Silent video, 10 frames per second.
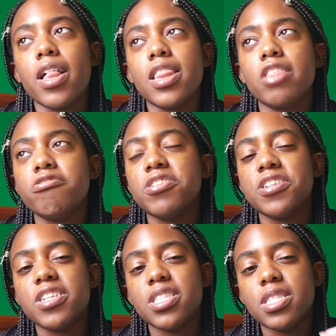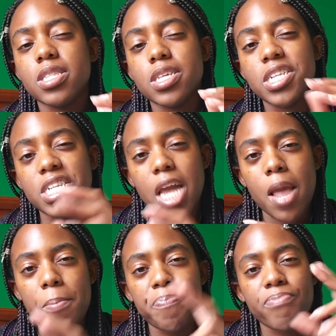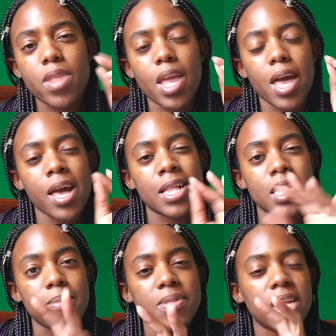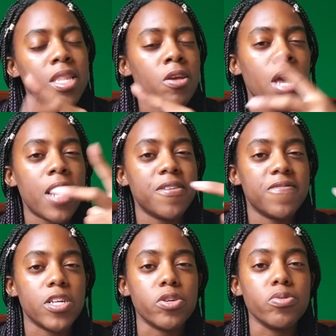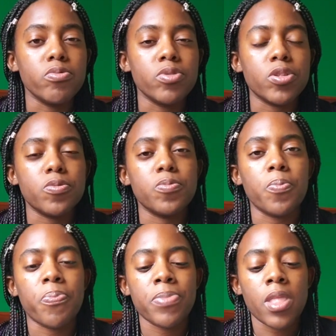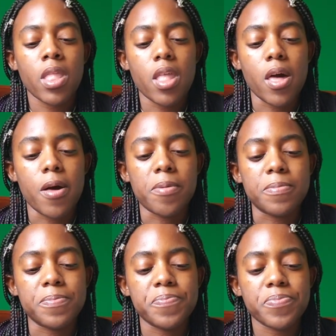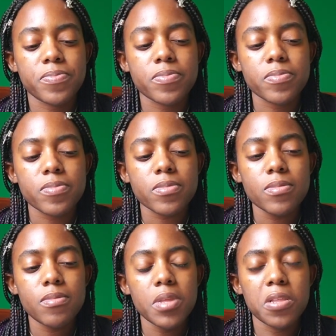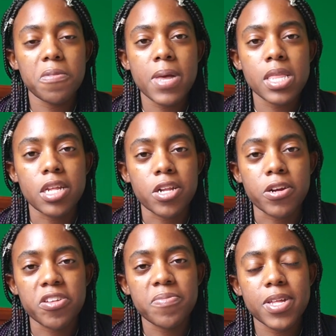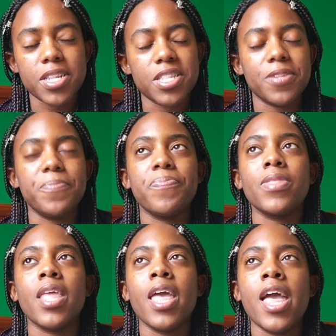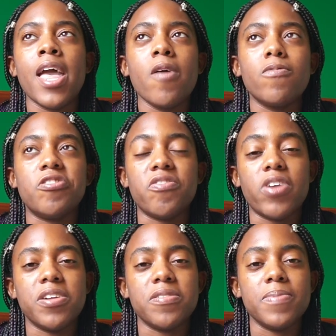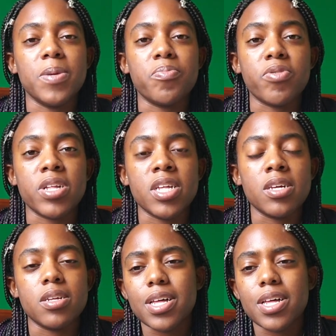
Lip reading: There's the same clips that they kind of use to make these arguments, which I find to be pretty,